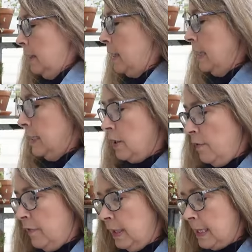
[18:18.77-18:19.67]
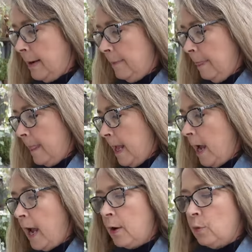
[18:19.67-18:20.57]
Got these all filled up.
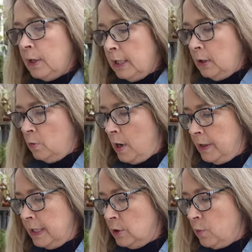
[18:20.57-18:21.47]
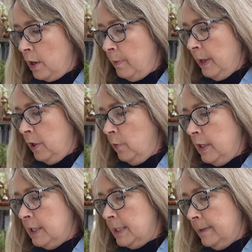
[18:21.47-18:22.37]
I really want these watermelon
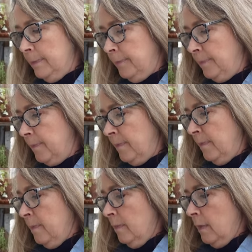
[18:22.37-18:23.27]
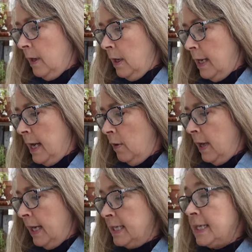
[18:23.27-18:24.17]
ones. Now,
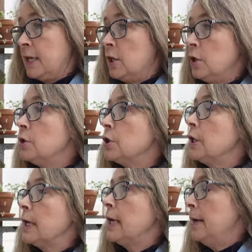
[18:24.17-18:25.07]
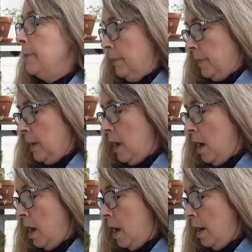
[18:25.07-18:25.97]
like I said, usually
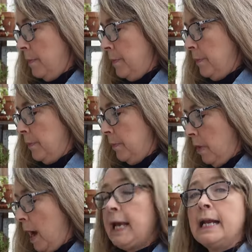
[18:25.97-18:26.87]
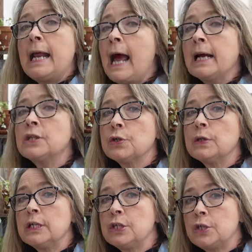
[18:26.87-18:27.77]
um, I can
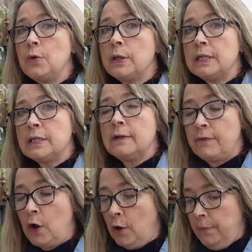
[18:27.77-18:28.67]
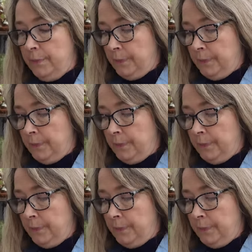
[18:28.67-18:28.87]
actually sow these in the fall.